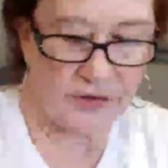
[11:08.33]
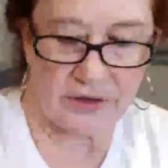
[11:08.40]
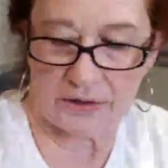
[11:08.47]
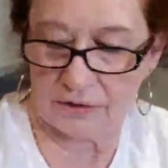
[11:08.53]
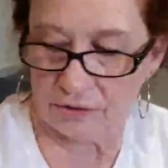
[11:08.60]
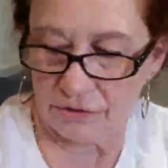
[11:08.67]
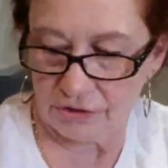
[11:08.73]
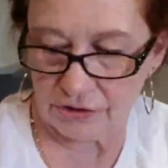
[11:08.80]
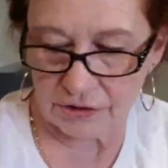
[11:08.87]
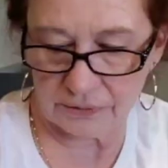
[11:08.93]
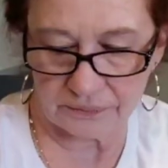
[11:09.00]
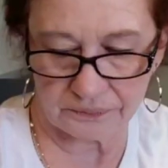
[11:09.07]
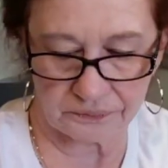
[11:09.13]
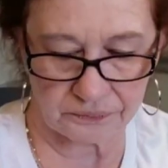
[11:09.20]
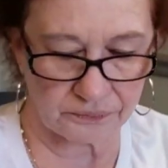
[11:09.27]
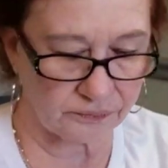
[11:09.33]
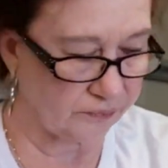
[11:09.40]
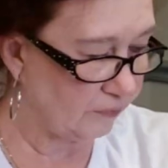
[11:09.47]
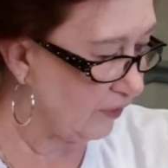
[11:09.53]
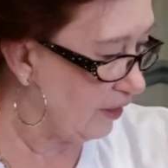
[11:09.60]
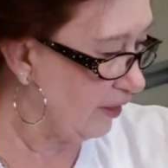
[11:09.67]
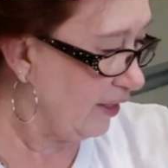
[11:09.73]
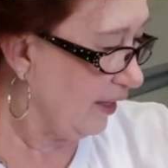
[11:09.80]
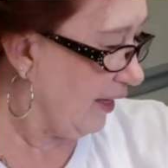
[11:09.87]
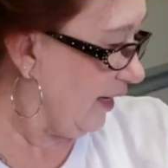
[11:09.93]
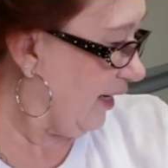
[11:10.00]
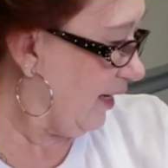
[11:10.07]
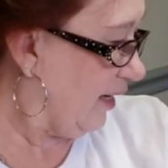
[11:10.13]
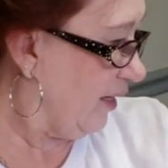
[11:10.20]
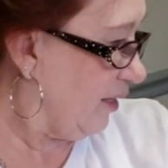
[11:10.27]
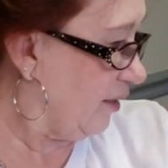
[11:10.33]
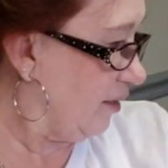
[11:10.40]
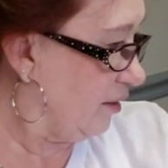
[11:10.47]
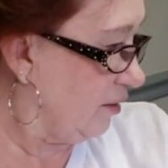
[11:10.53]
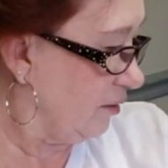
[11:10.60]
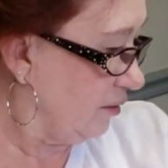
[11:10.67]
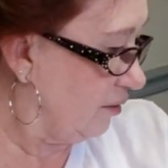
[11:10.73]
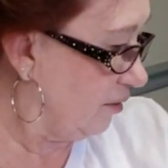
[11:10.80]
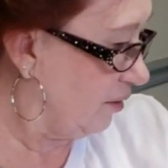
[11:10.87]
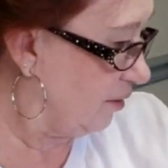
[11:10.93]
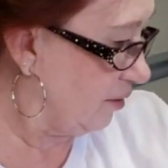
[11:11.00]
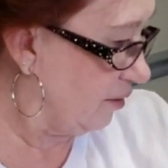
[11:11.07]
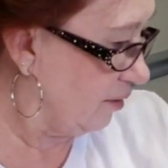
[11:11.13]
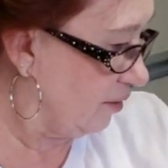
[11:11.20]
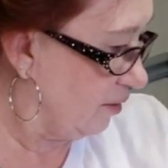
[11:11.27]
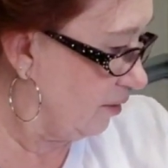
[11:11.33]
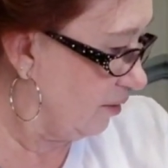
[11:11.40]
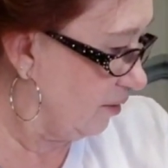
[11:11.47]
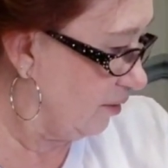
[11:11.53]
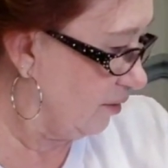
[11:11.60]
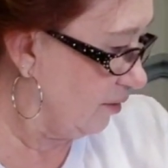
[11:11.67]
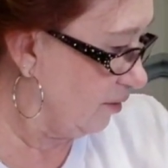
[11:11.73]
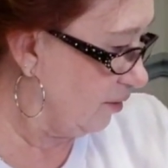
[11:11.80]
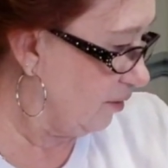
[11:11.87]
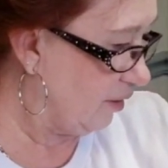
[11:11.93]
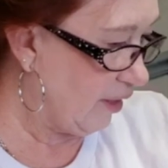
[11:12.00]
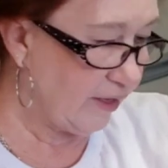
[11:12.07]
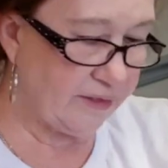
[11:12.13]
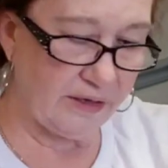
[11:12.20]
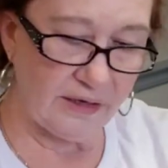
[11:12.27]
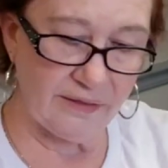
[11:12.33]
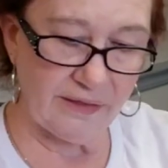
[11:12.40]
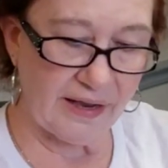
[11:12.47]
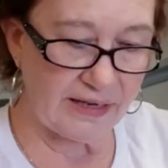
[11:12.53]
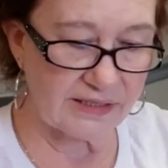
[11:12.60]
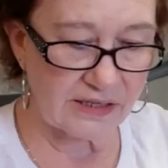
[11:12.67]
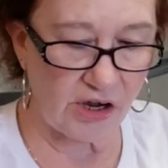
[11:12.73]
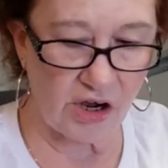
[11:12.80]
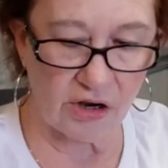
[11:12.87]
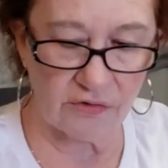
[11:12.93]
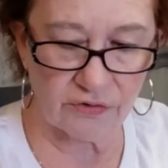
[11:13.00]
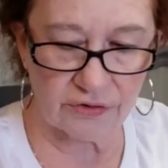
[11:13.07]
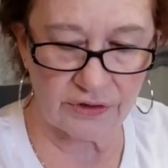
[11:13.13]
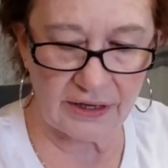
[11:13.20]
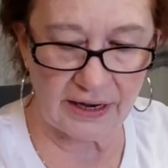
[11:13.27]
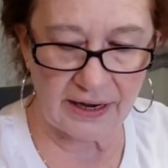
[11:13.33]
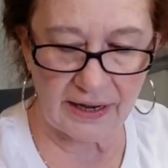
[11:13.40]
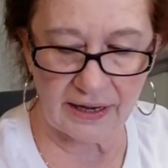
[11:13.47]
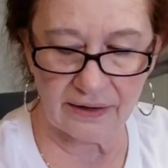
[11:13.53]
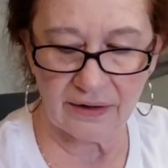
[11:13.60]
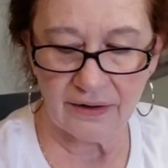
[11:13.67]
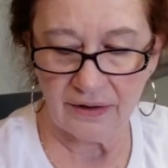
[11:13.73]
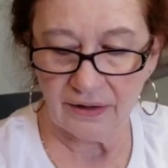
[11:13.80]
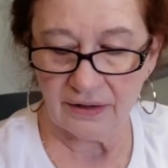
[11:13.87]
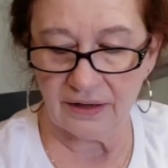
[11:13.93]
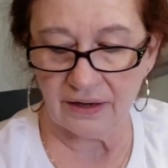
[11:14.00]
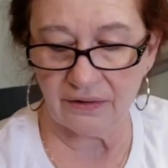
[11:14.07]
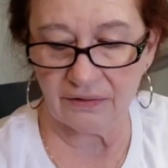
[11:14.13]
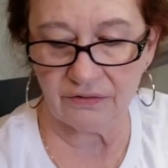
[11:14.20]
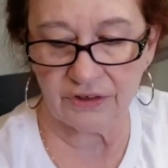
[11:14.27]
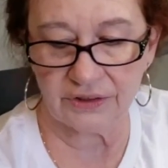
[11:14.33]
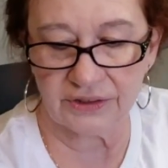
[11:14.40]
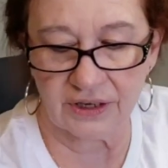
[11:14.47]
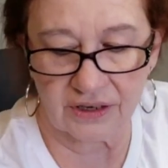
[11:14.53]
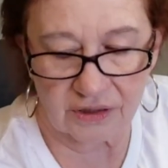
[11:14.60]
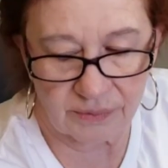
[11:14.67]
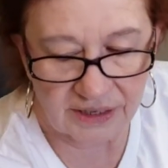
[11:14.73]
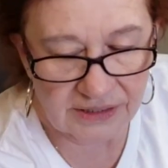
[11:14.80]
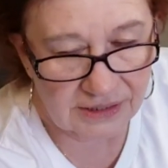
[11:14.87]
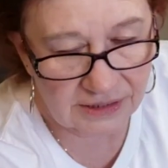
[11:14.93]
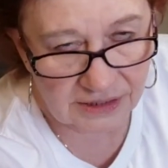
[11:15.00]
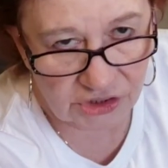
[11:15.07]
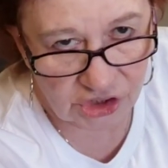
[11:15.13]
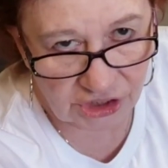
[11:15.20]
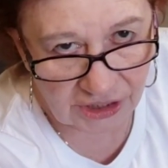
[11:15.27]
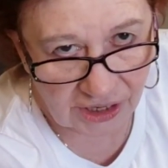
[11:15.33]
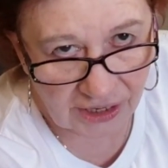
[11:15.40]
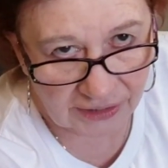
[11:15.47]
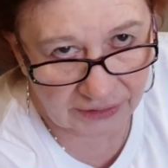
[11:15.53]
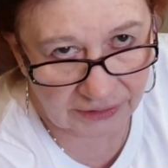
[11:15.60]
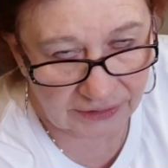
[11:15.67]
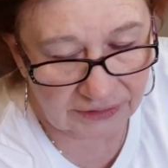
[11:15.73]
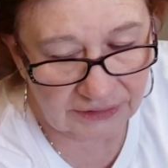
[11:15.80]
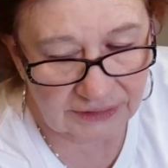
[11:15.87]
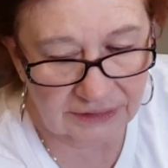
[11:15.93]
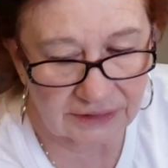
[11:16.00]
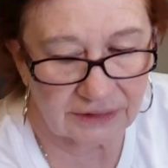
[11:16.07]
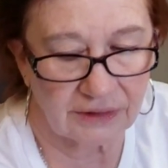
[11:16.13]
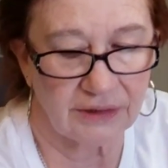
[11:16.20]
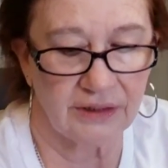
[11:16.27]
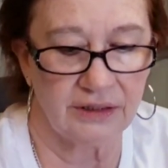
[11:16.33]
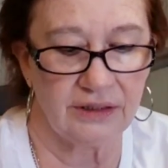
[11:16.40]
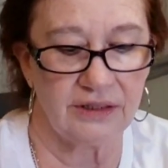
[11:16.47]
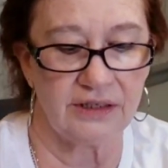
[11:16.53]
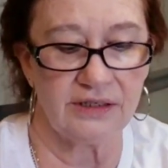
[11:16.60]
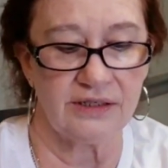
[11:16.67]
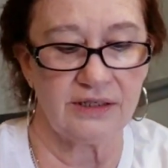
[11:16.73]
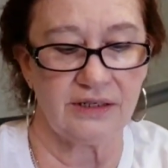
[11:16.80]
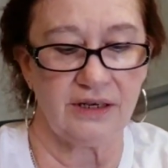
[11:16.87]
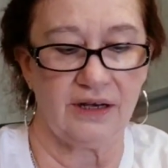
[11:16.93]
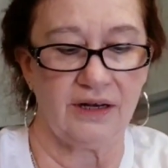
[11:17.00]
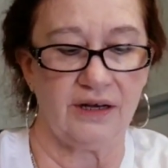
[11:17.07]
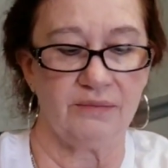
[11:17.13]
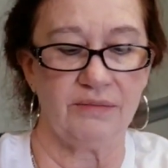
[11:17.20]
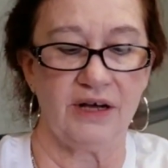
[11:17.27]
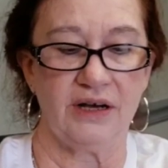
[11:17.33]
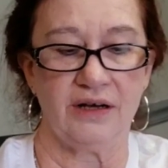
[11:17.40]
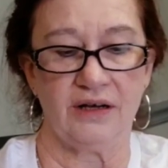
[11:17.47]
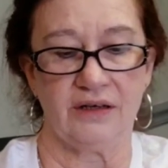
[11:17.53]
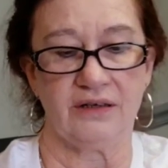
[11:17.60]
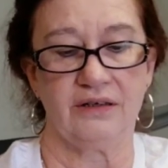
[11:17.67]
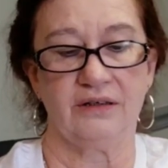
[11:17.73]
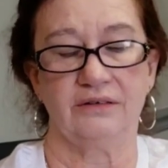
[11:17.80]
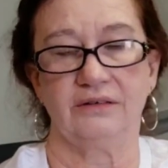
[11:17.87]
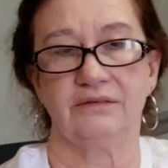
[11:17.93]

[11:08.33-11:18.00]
those. And I think that's all for that. Now I want to talk about Stitchy Kindness. This mug,